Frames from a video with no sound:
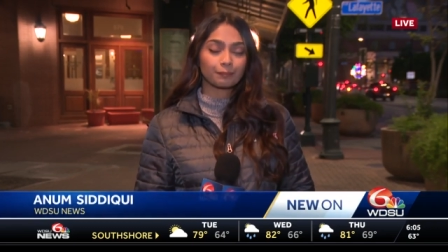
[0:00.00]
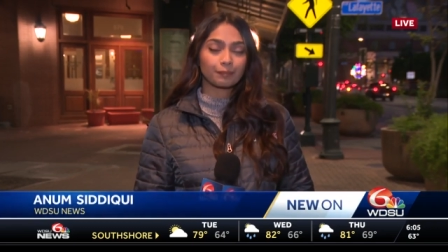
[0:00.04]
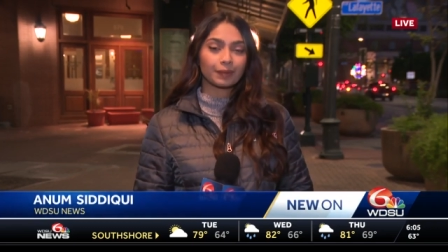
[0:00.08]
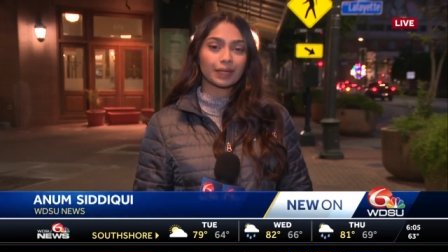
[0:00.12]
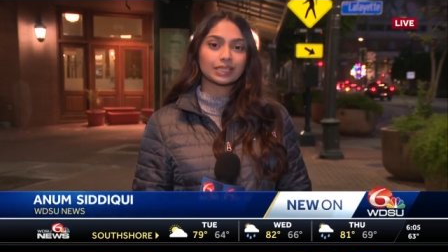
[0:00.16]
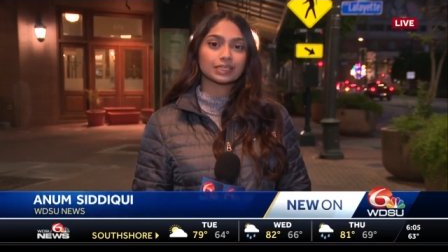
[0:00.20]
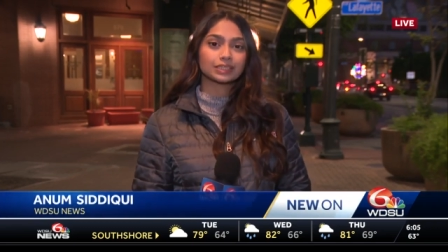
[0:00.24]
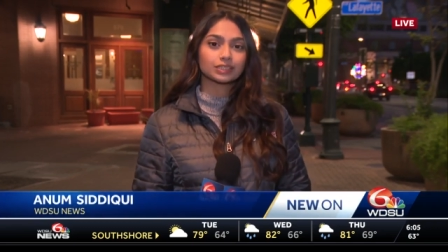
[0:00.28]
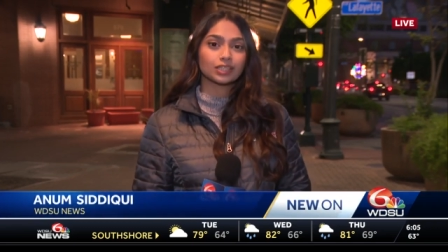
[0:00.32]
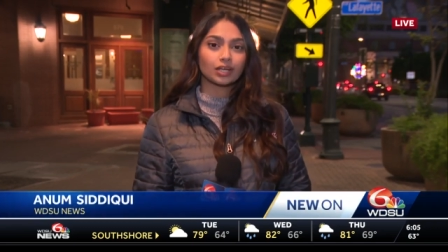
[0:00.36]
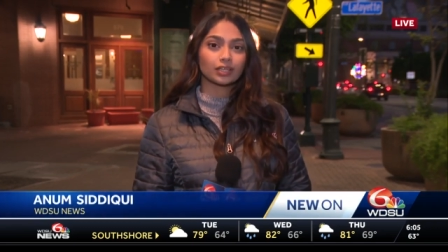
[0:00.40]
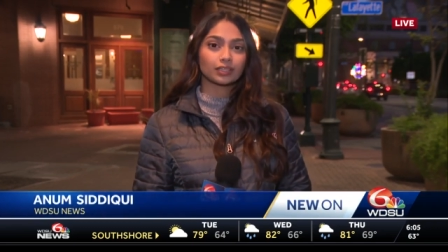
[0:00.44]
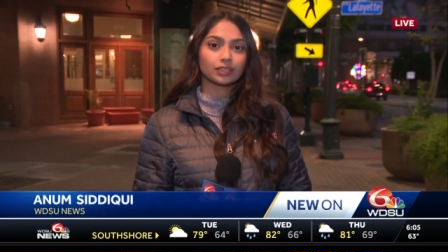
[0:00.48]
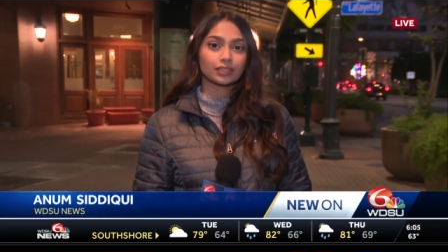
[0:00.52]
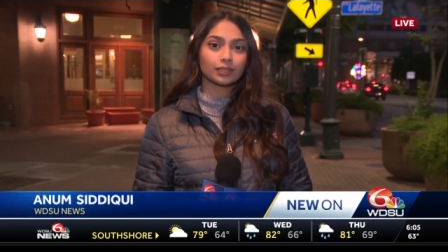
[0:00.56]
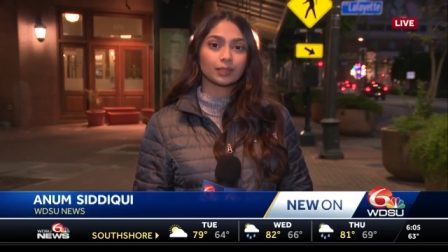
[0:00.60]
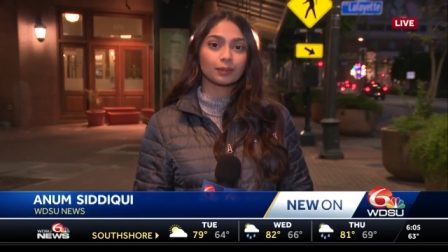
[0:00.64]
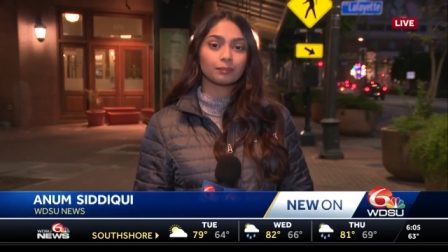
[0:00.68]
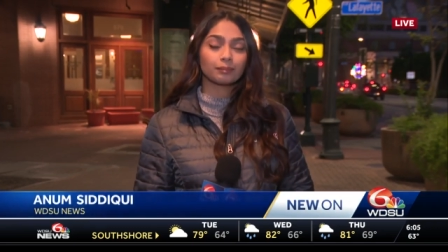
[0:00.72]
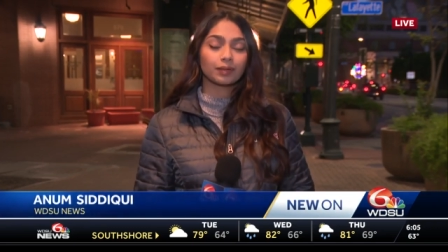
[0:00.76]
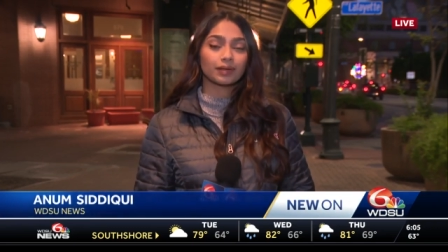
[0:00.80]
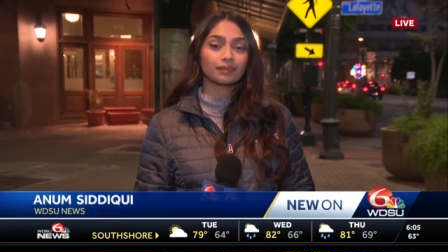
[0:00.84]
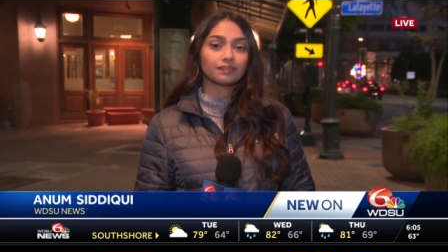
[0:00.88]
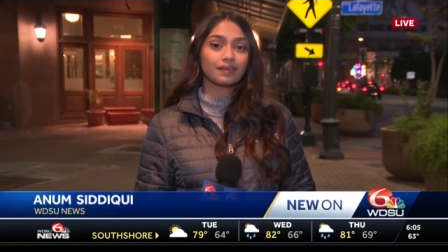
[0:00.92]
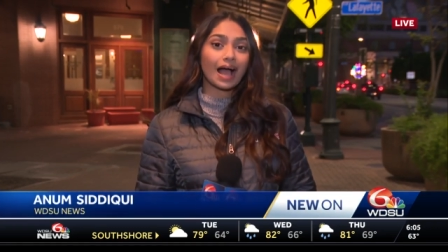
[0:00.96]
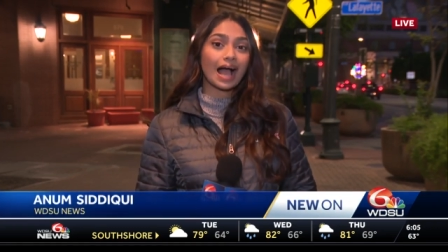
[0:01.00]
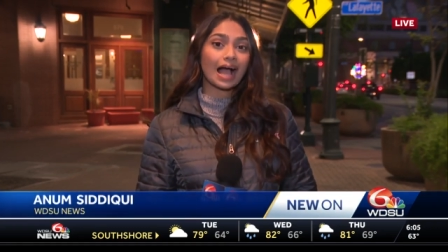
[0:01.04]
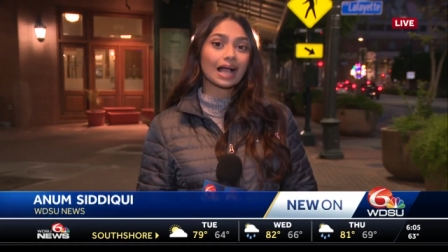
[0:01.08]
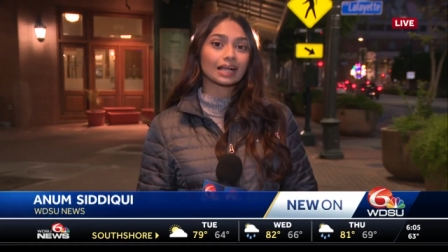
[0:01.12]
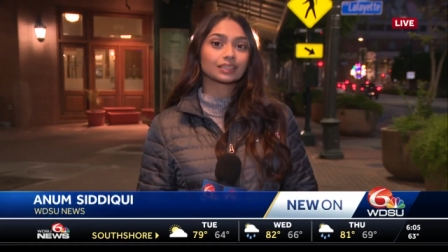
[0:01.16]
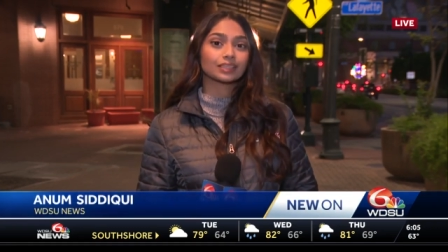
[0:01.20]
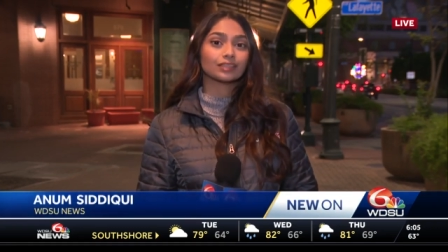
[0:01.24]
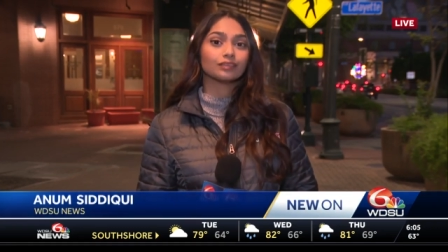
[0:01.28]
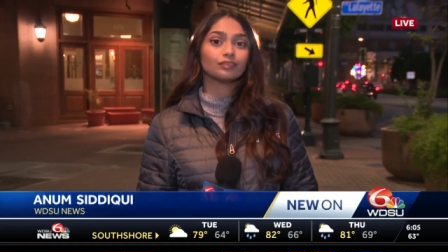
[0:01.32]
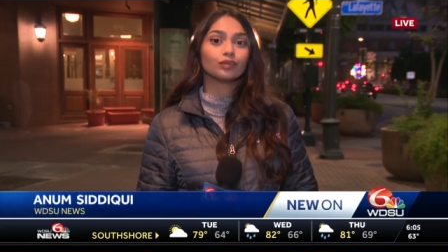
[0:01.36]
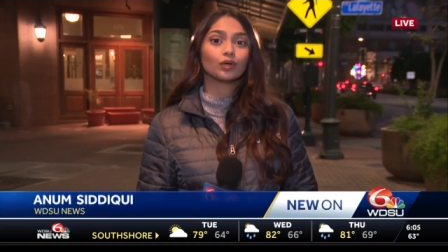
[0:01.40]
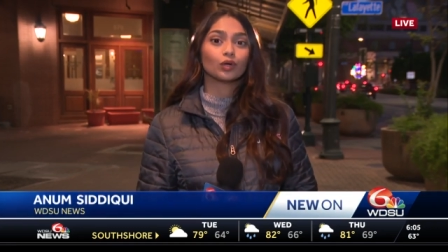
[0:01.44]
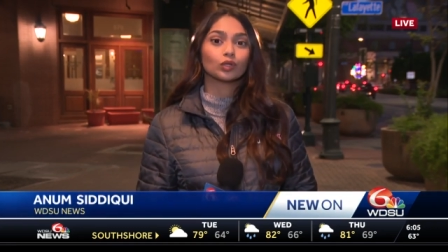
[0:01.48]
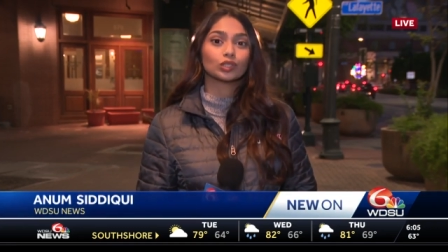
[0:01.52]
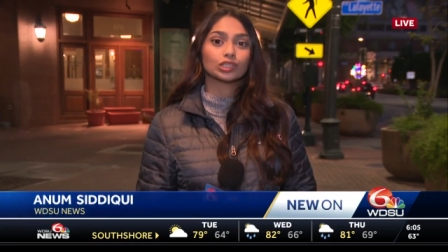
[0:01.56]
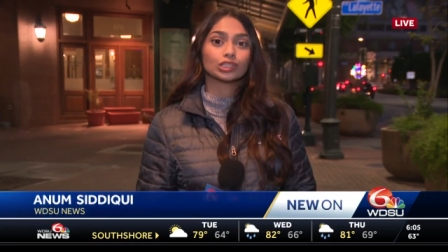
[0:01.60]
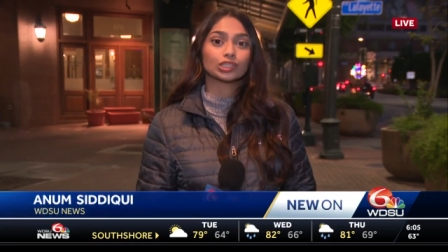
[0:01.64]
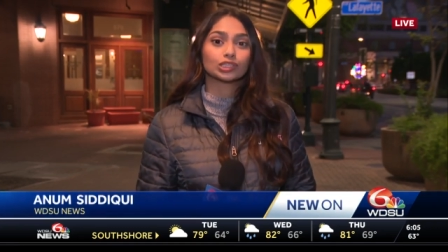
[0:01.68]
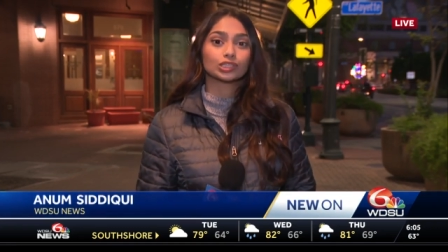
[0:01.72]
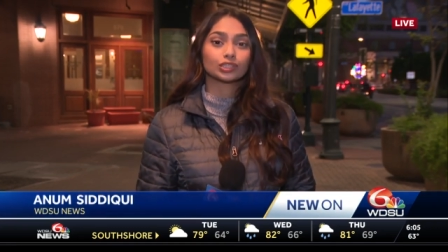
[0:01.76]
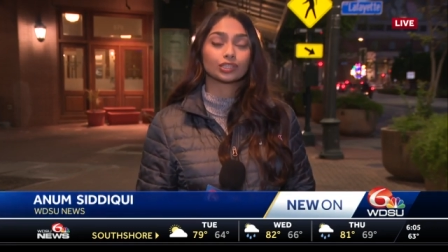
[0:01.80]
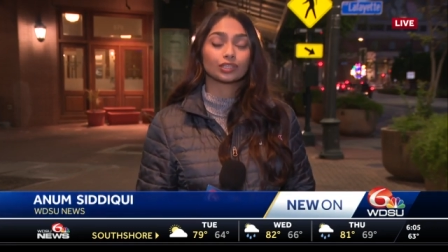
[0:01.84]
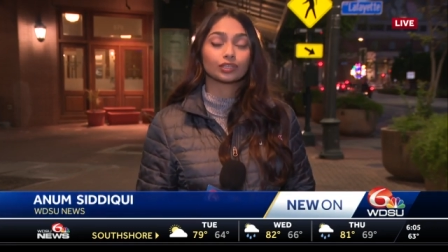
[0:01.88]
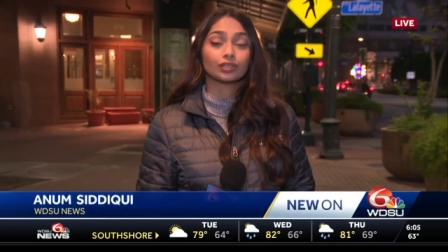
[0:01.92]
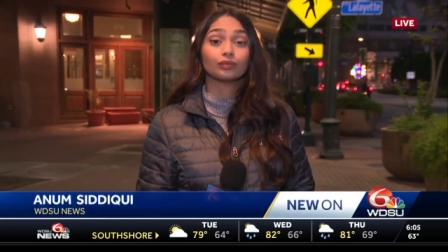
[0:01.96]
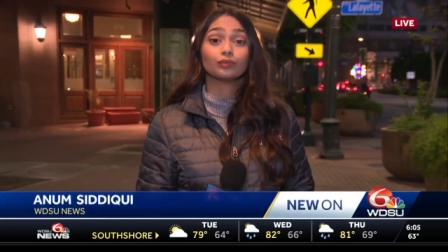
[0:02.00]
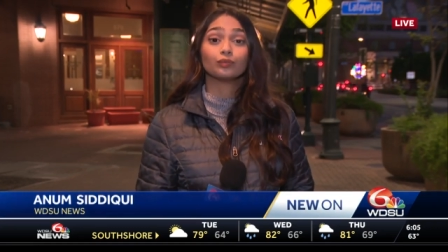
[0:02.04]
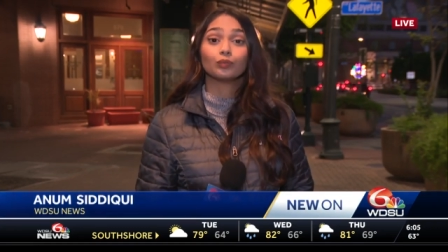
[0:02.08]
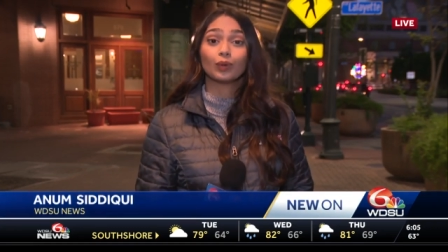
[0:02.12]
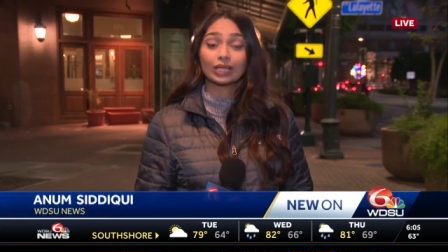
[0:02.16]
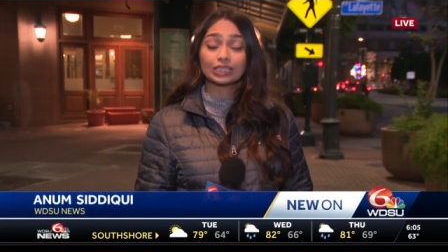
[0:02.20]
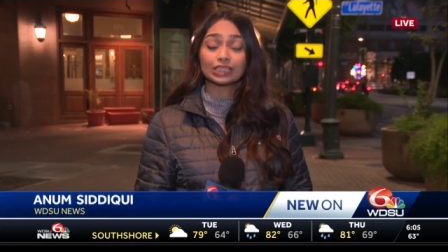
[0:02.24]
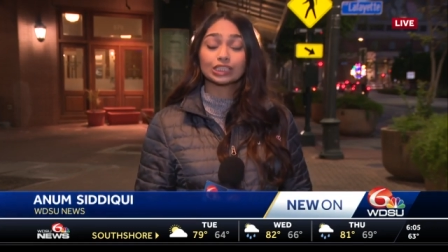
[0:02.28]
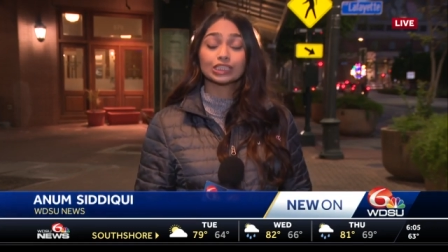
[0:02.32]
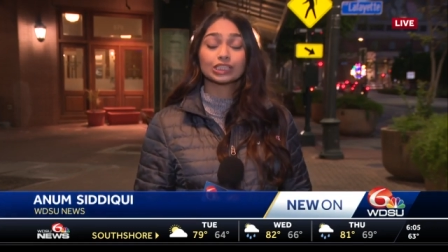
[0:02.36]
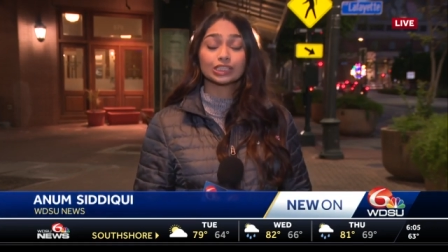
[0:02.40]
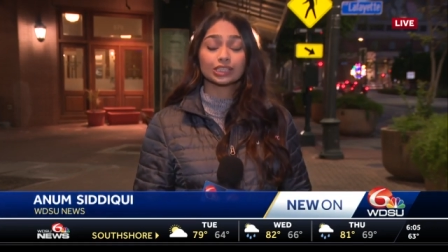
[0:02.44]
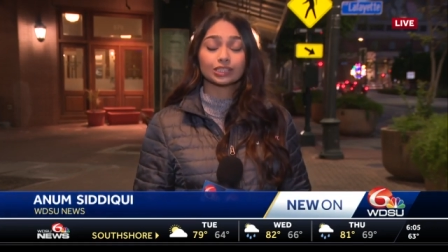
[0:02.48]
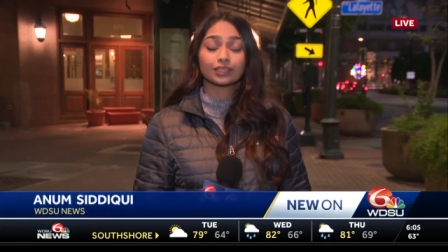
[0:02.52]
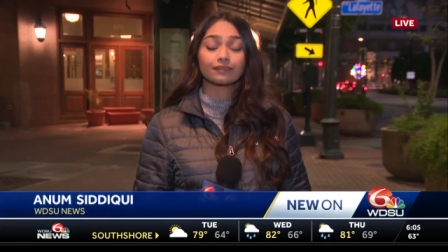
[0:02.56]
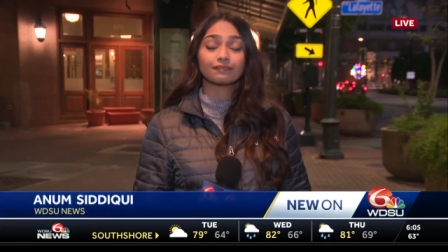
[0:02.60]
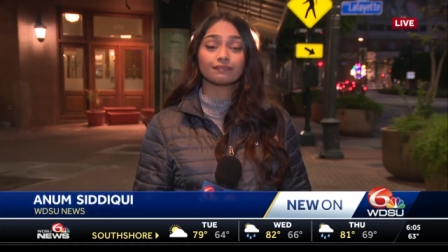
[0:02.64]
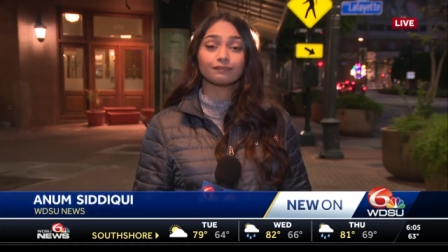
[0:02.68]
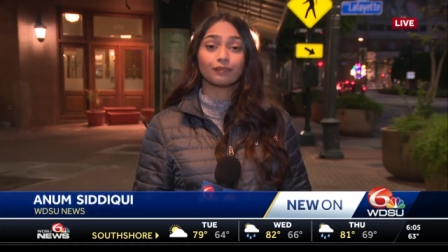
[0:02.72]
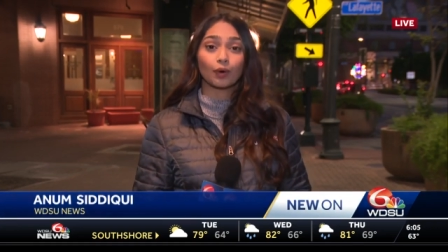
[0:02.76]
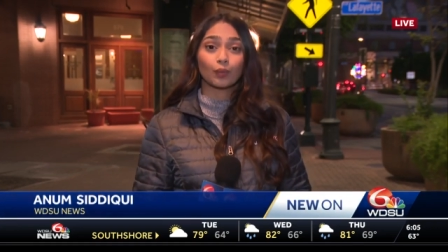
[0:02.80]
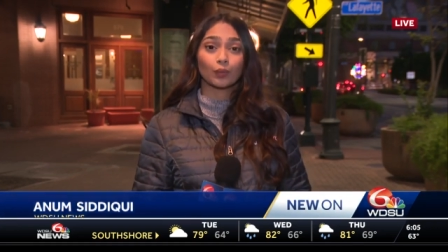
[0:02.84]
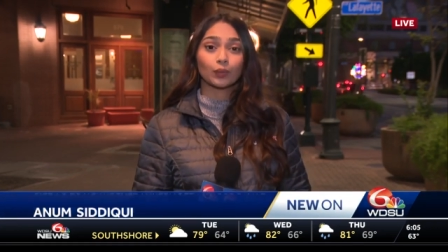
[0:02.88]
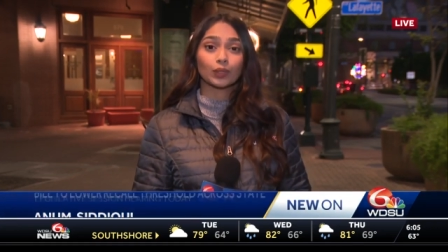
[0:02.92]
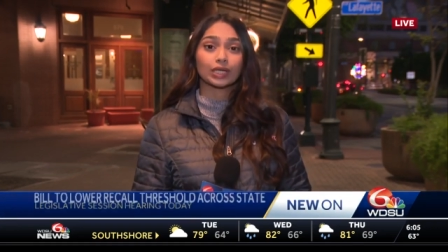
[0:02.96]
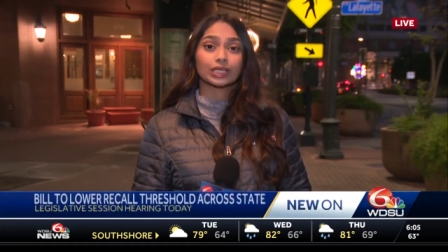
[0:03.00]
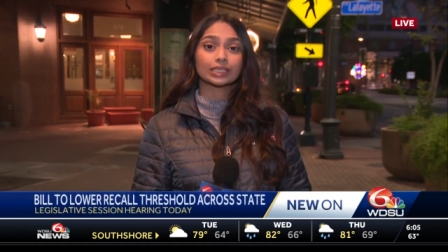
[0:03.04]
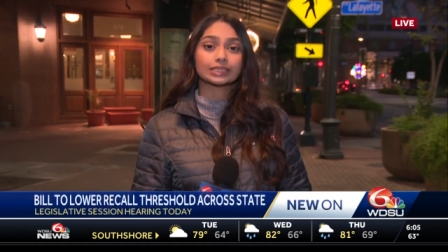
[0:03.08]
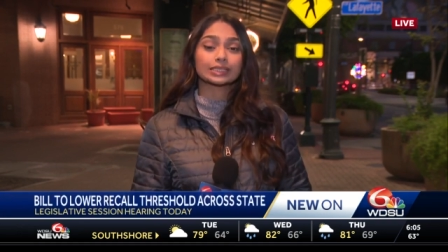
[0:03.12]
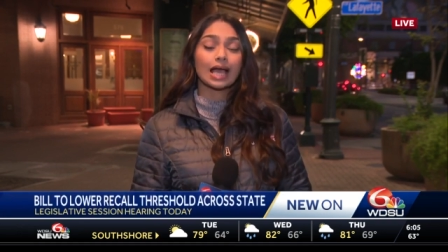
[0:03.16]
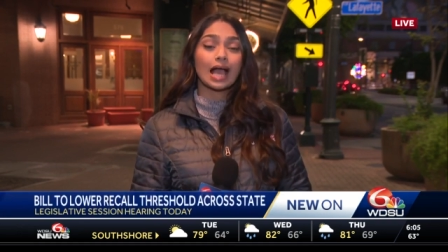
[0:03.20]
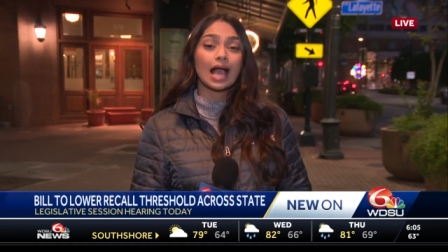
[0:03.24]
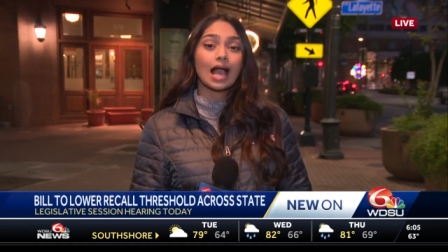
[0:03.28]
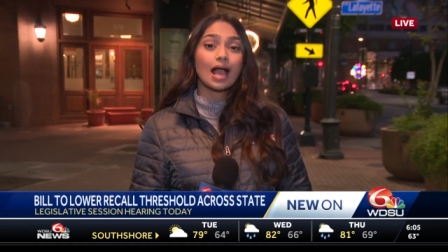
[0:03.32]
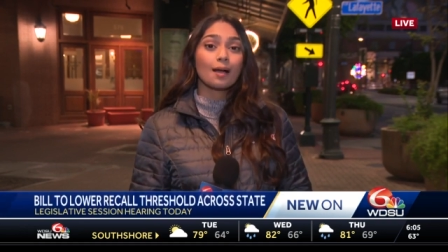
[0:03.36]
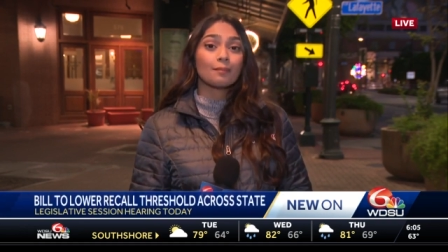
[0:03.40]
based on the number of active register registered voters,